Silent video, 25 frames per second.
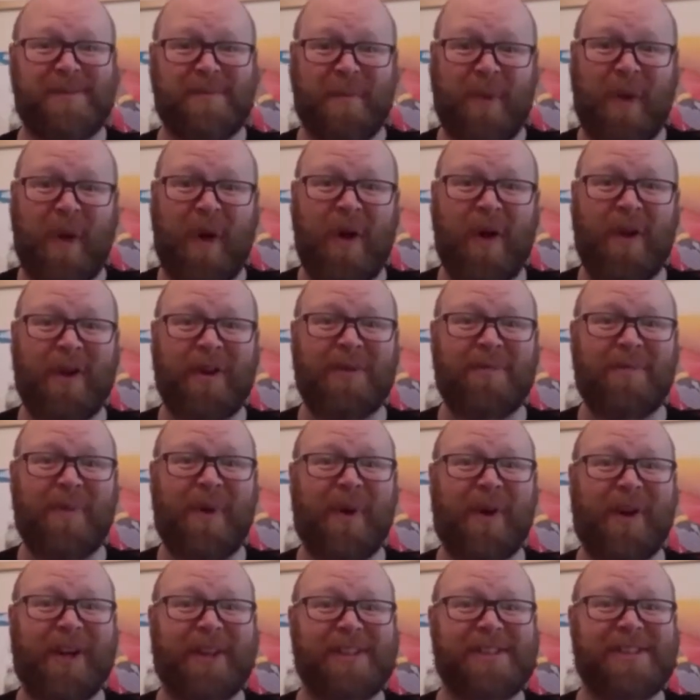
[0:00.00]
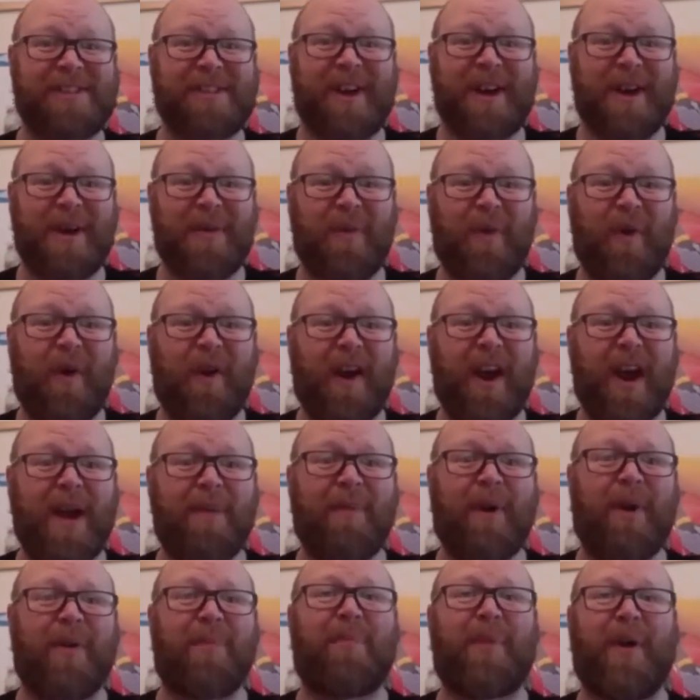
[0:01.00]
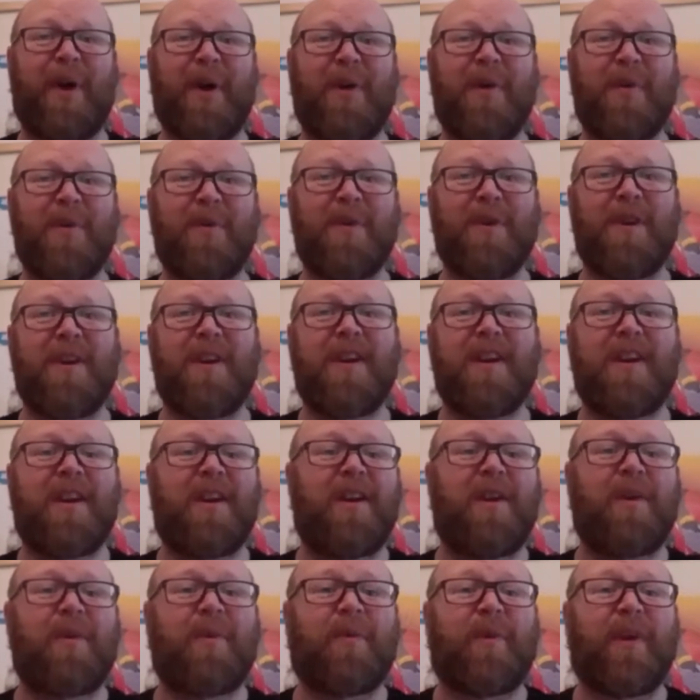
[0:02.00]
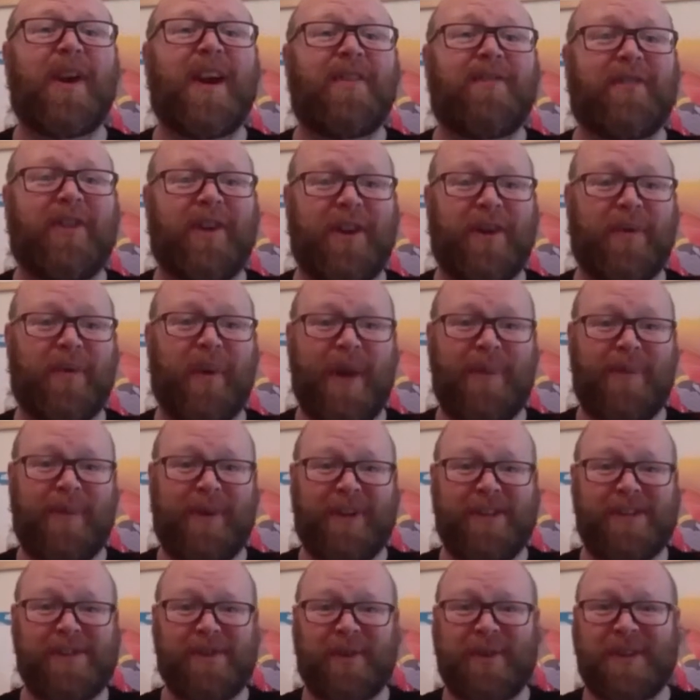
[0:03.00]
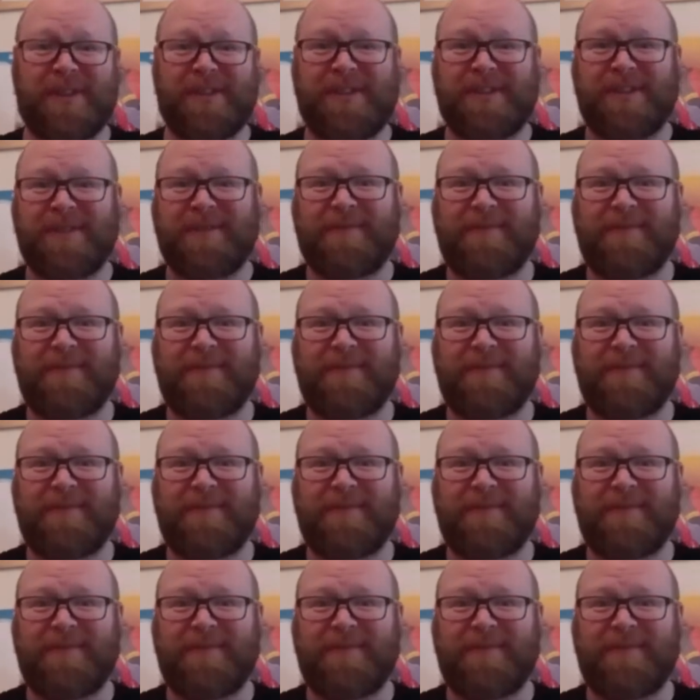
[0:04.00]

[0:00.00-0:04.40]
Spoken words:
wand, morningstar, warhammer, bow, whatever your weapon of choice.